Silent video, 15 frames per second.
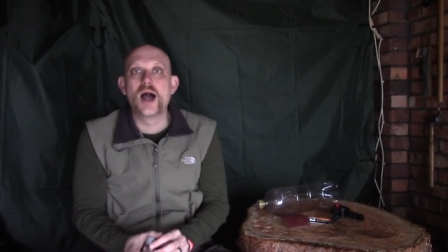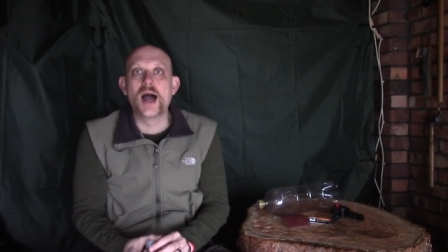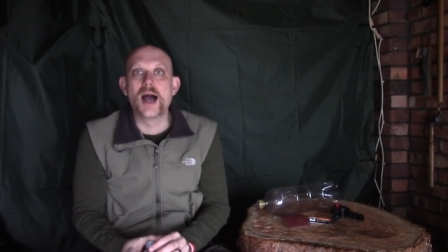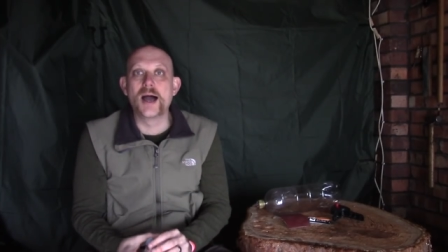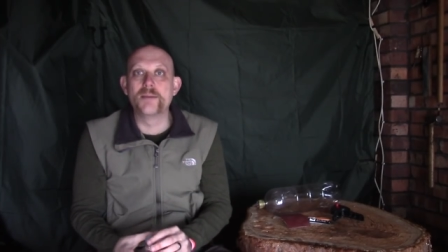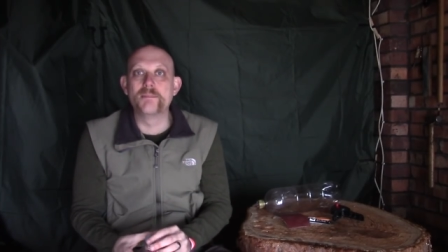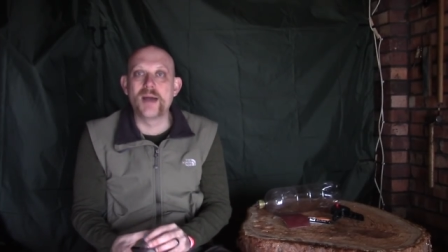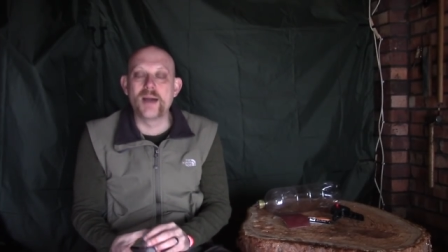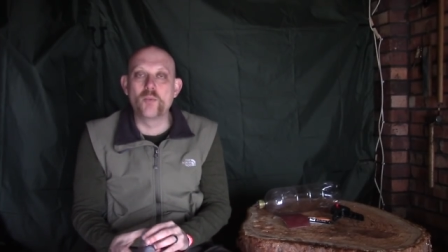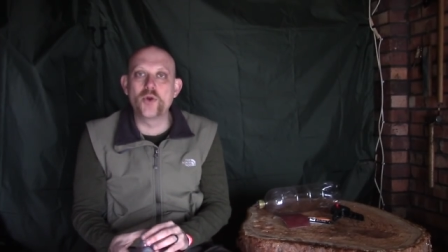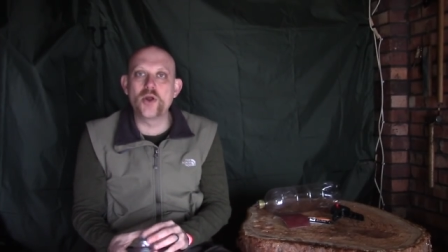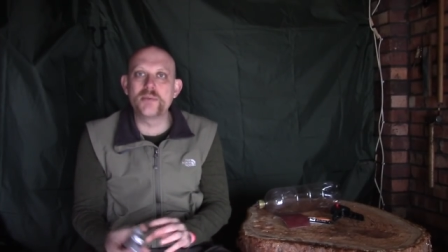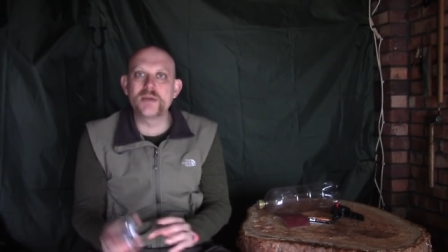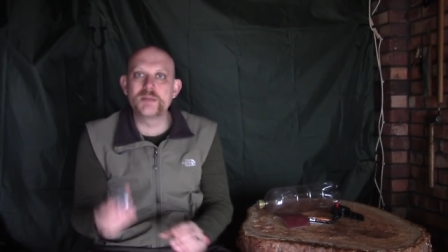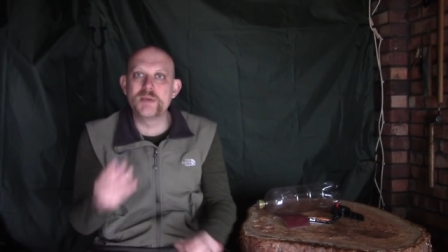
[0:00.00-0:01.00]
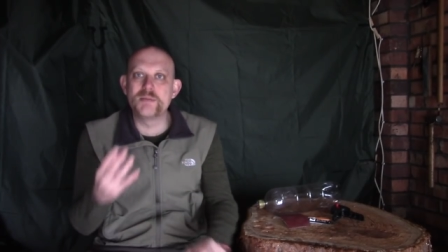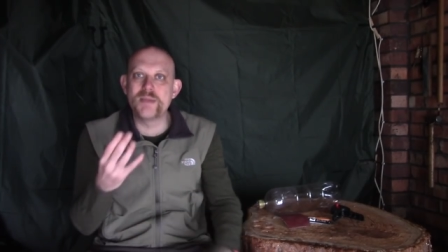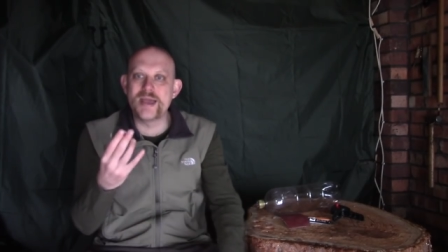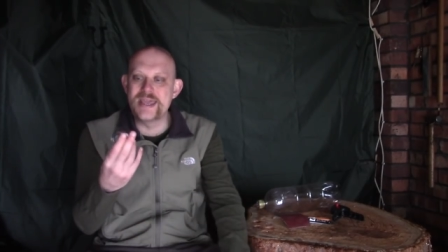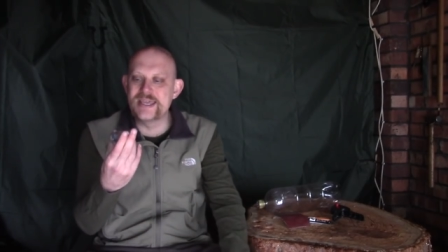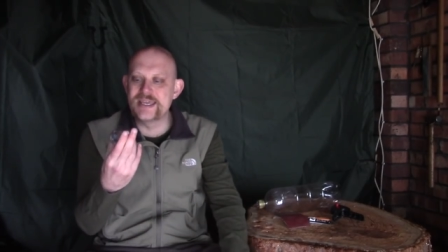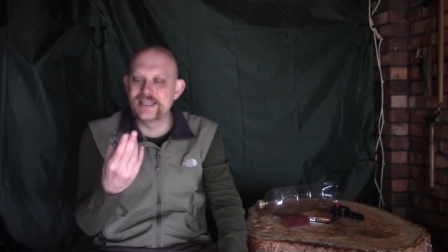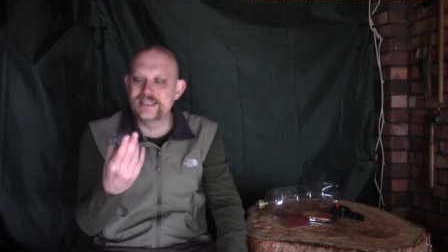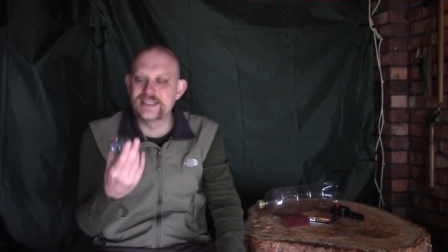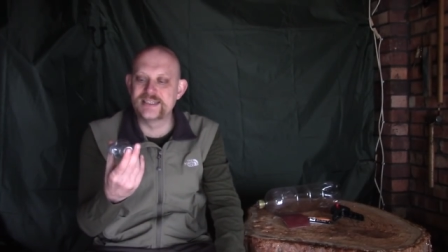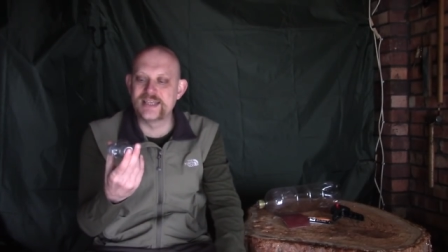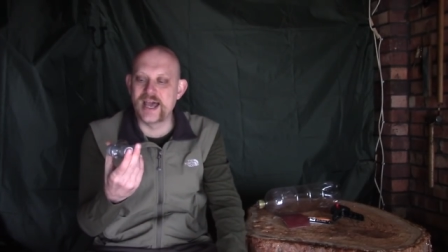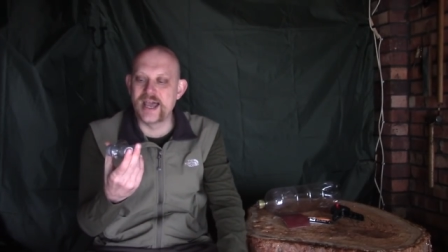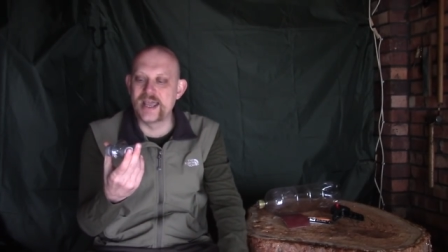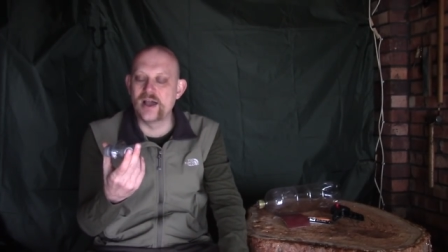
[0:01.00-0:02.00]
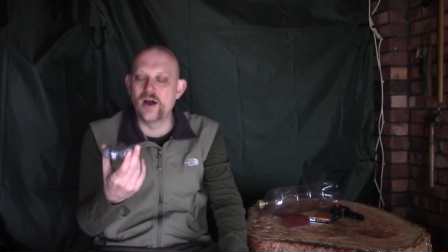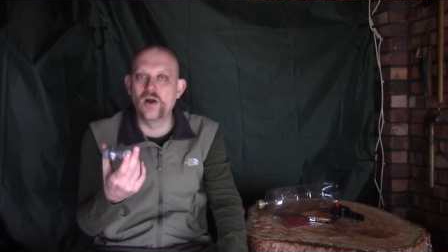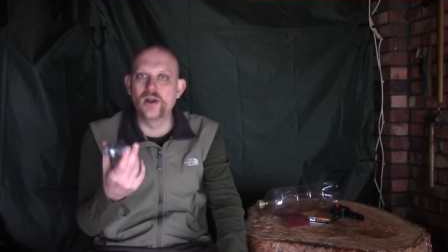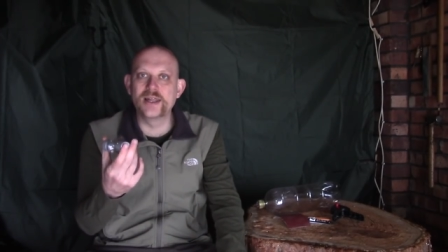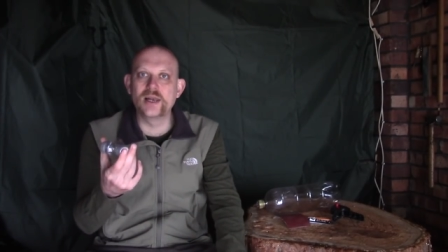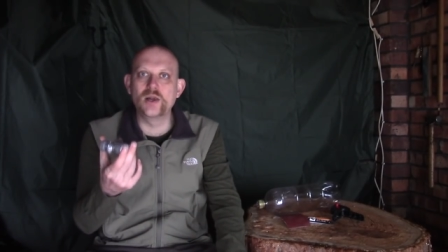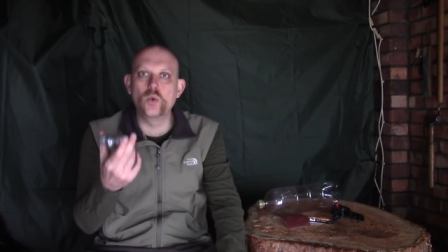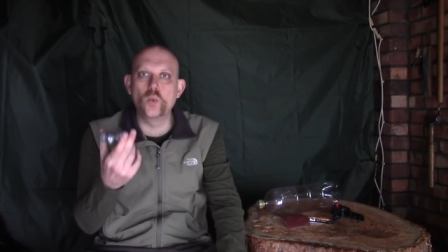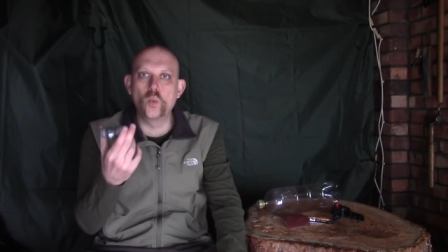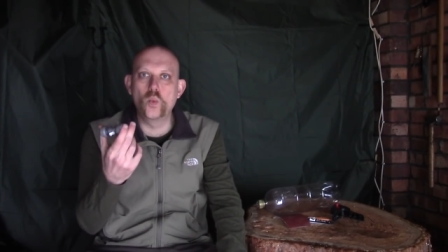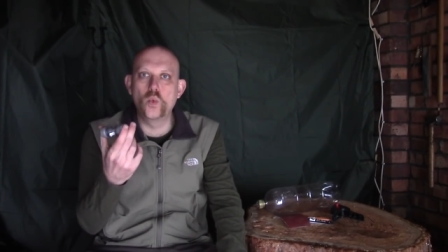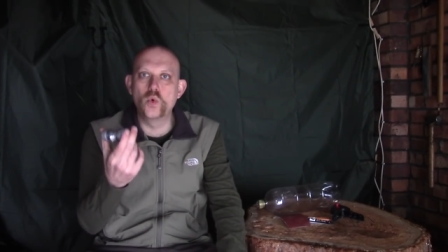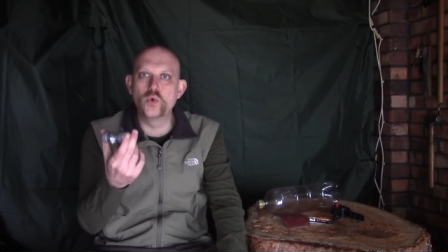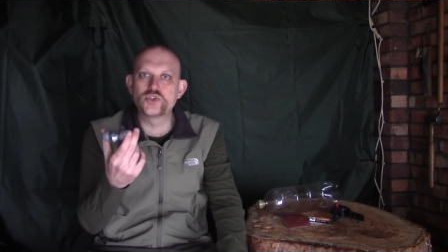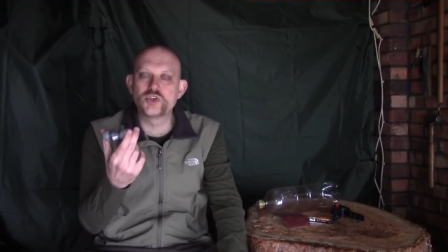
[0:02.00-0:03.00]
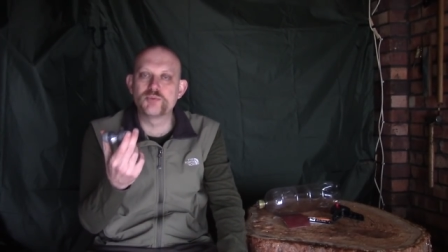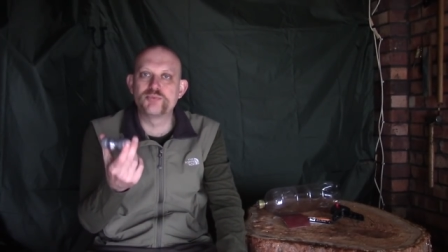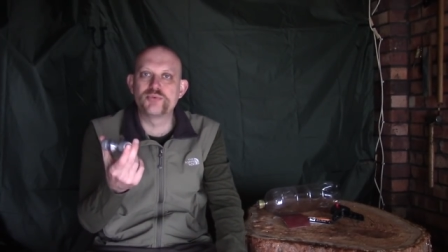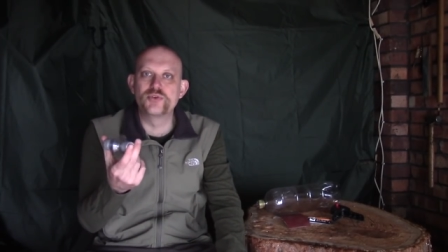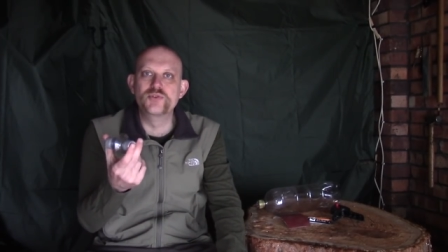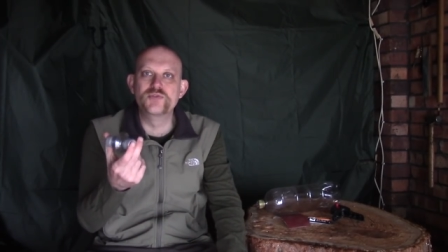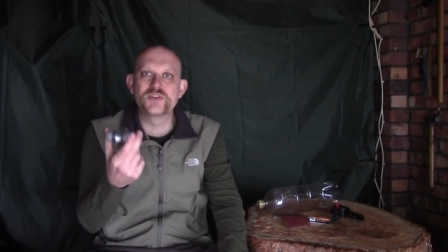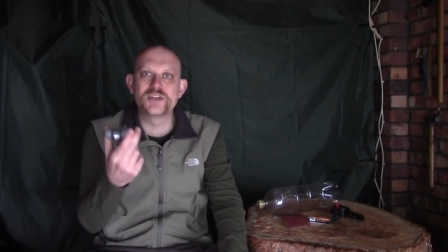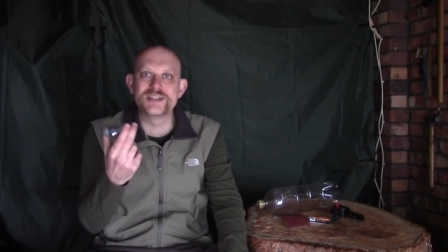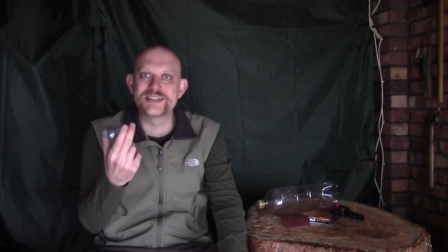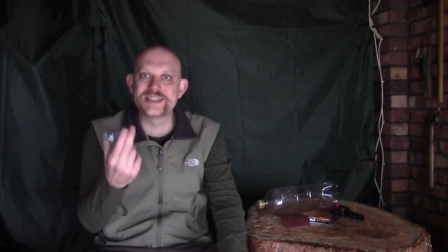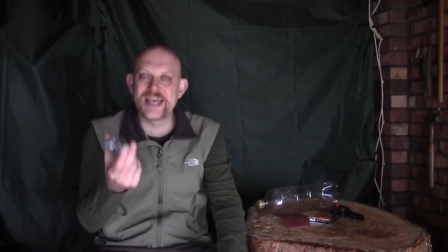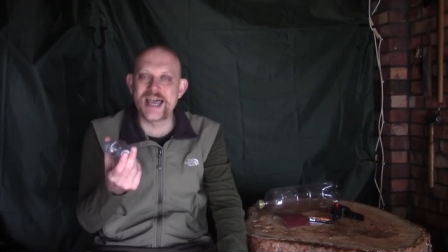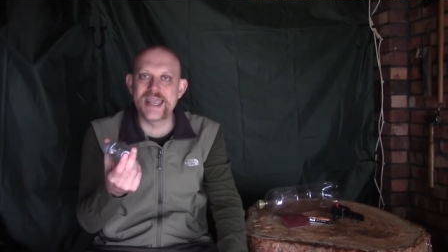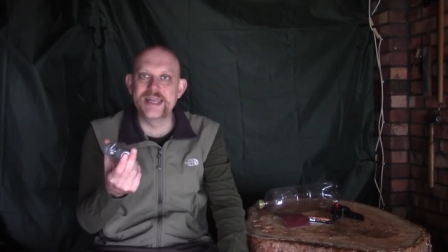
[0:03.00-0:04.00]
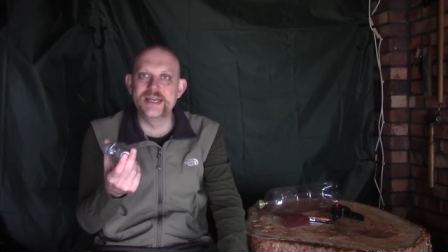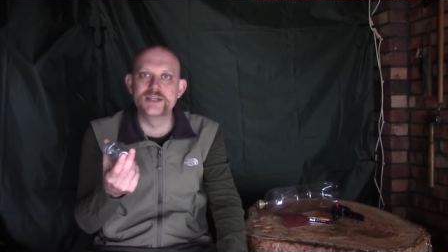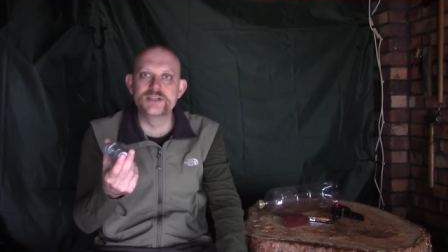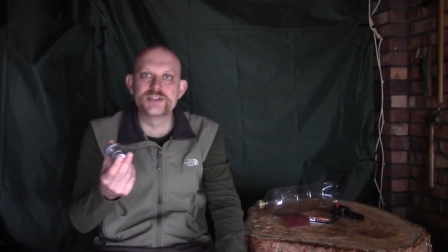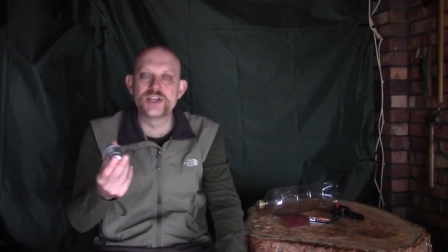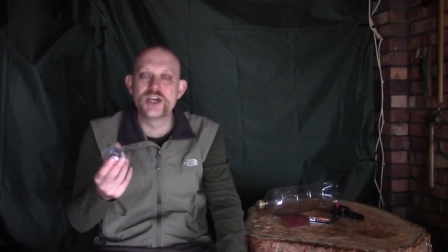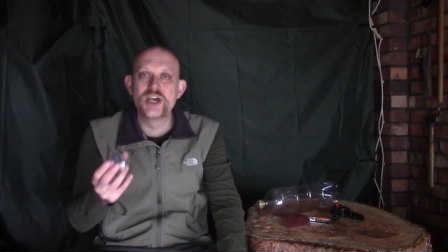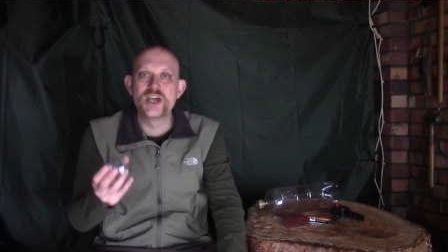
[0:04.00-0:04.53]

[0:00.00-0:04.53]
um, and what I'm going to be making today are little waterproof containers.